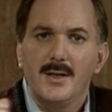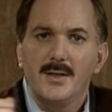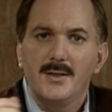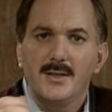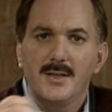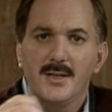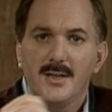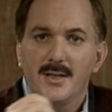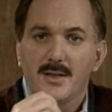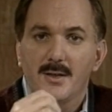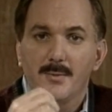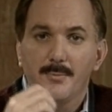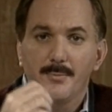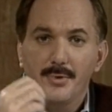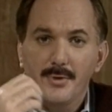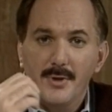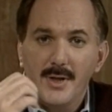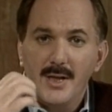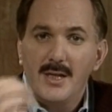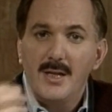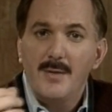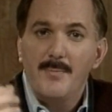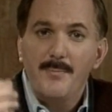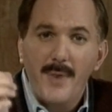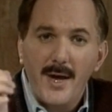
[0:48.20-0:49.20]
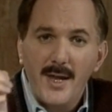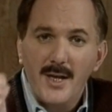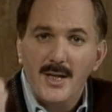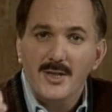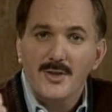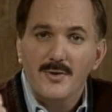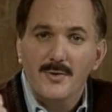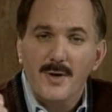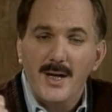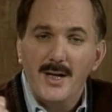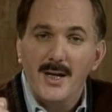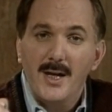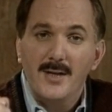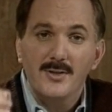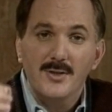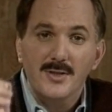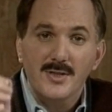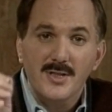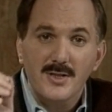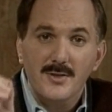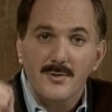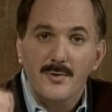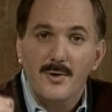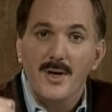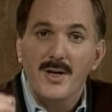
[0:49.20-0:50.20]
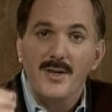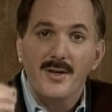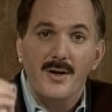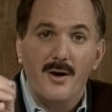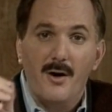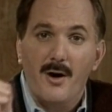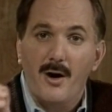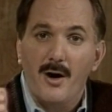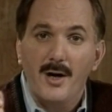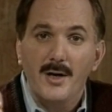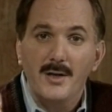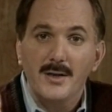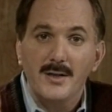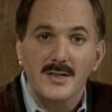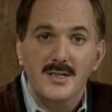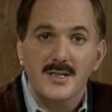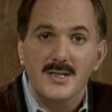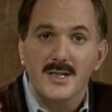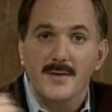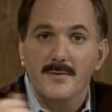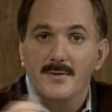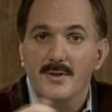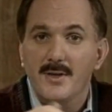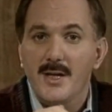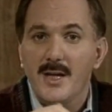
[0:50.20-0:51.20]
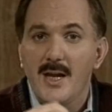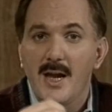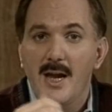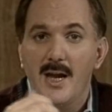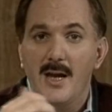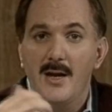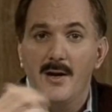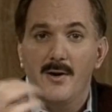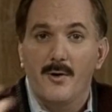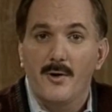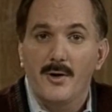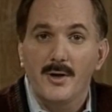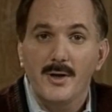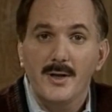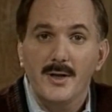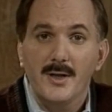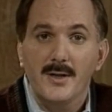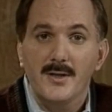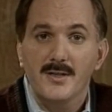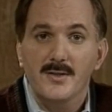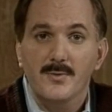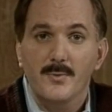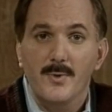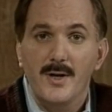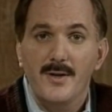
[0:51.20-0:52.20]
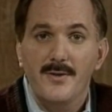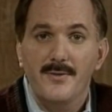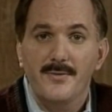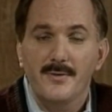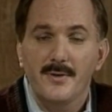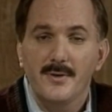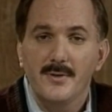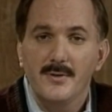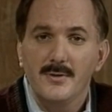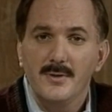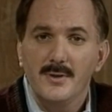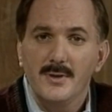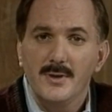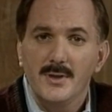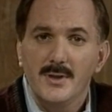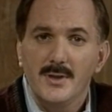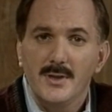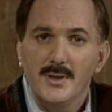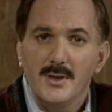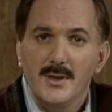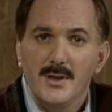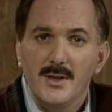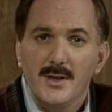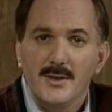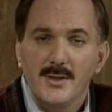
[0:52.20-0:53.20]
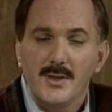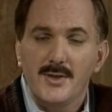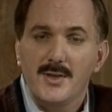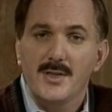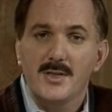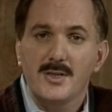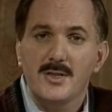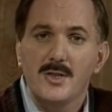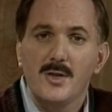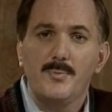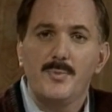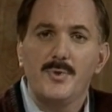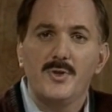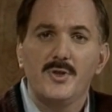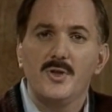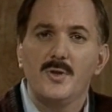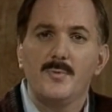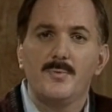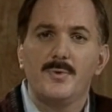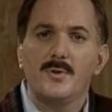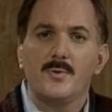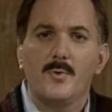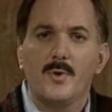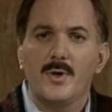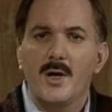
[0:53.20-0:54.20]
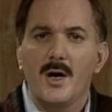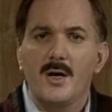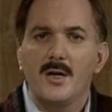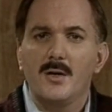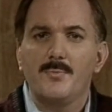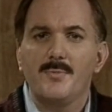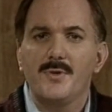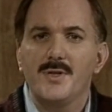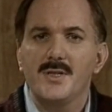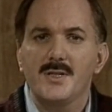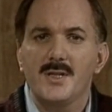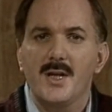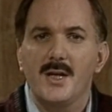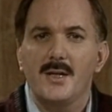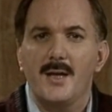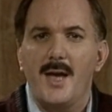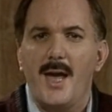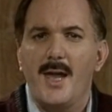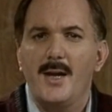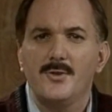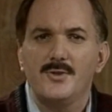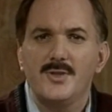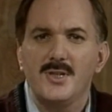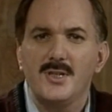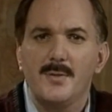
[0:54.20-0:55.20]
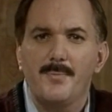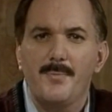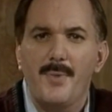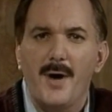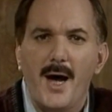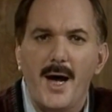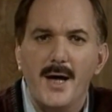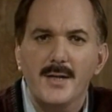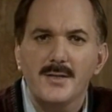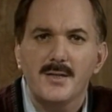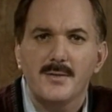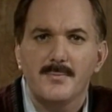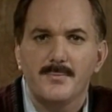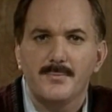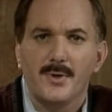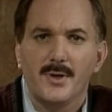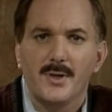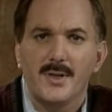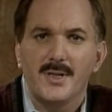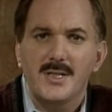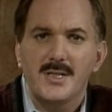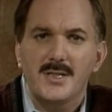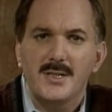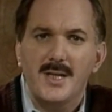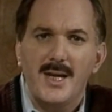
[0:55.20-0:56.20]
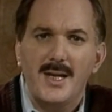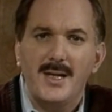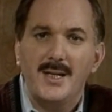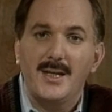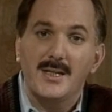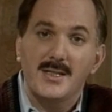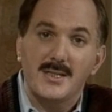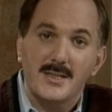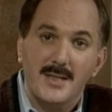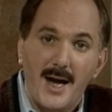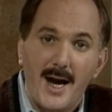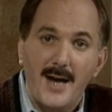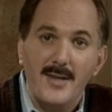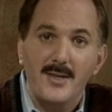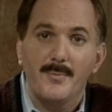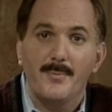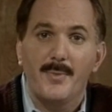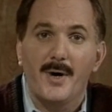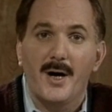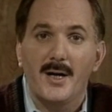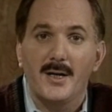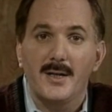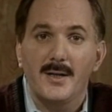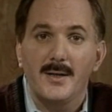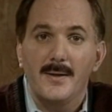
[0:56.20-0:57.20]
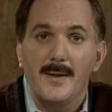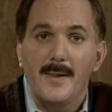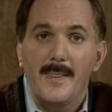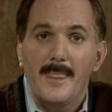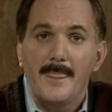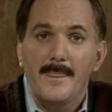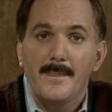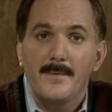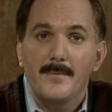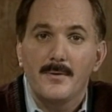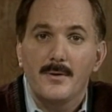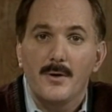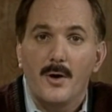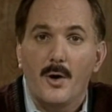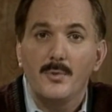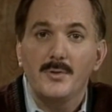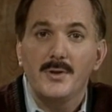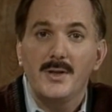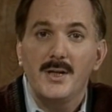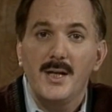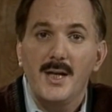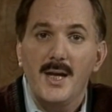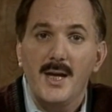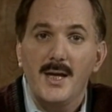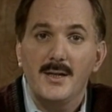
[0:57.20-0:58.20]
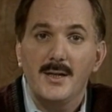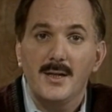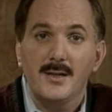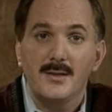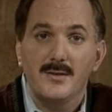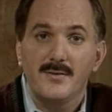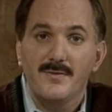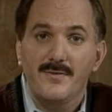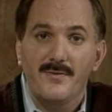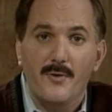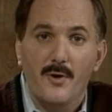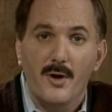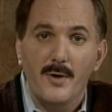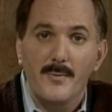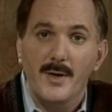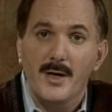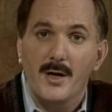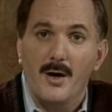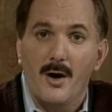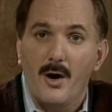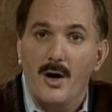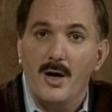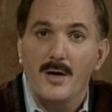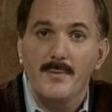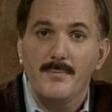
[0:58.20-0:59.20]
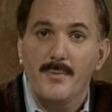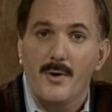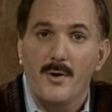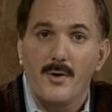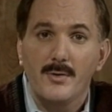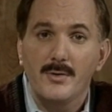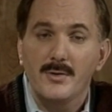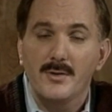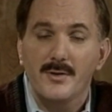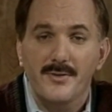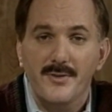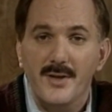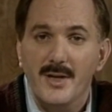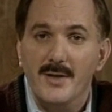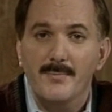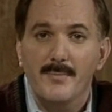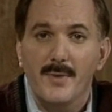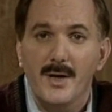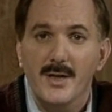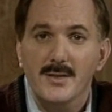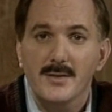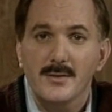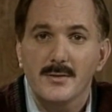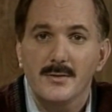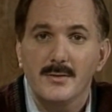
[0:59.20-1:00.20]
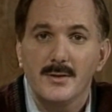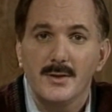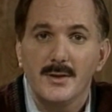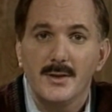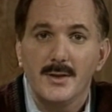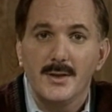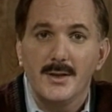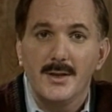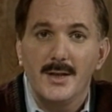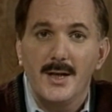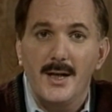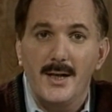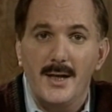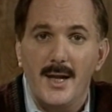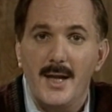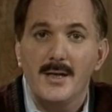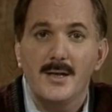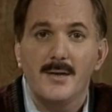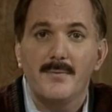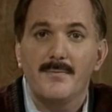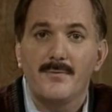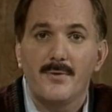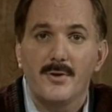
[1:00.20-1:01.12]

did it completely penetrate and destroy the heart and sever the aorta on its way through? Did the super-duper 100% energy deposit bullet staying inside the body only hit and deform on a hard bone or thick muscle and end up